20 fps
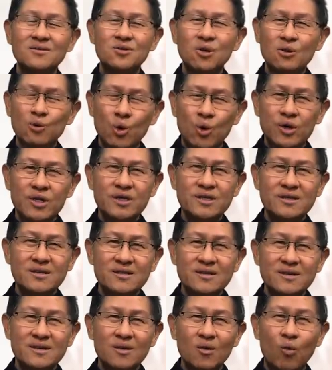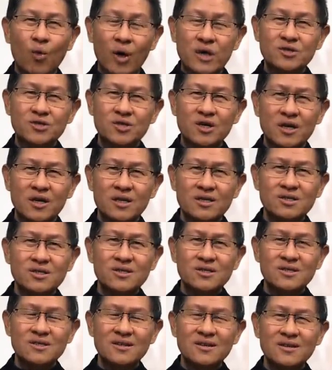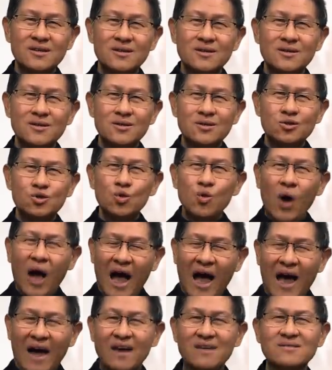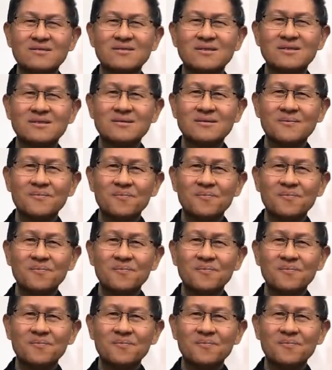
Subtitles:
The Lord wants us to act,